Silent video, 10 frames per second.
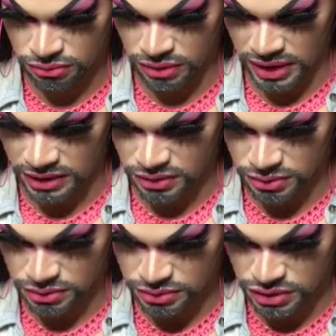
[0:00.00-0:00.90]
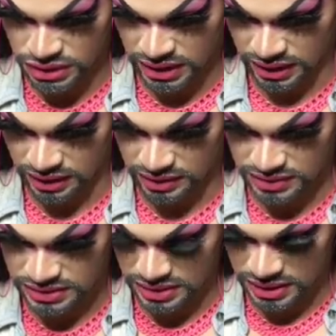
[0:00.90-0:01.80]
Raikou
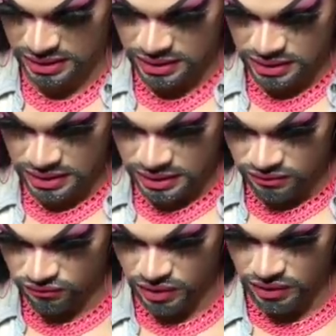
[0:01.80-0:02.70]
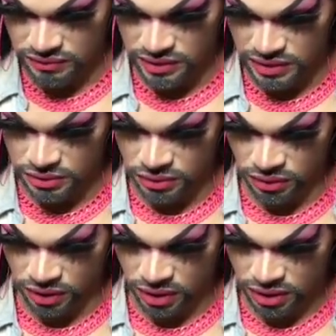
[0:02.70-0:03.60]
GX. Very, very
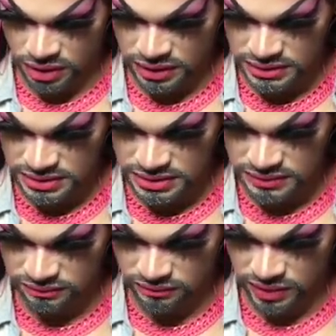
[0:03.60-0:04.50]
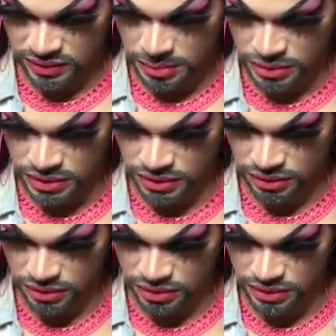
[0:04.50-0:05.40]
cool arts. Very pretty
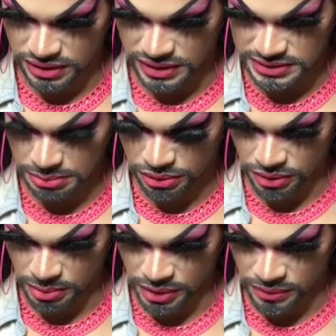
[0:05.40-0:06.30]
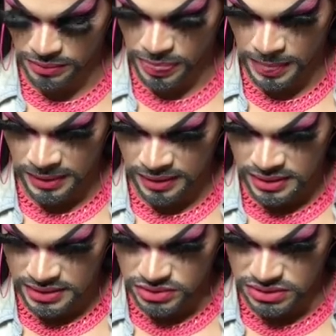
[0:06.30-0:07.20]
card. It is a promo,
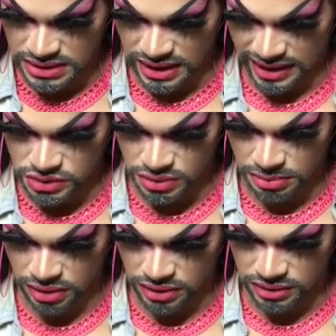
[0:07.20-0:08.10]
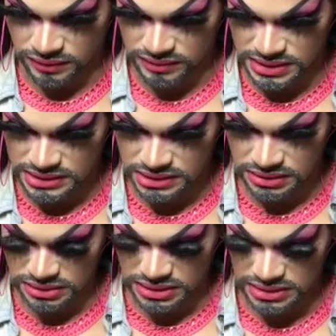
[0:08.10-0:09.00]
so it's not actually part of the
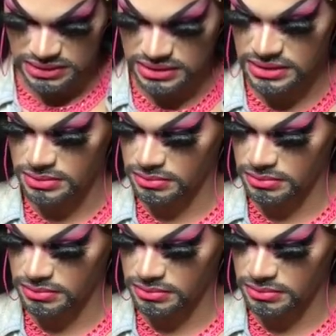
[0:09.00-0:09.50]
series.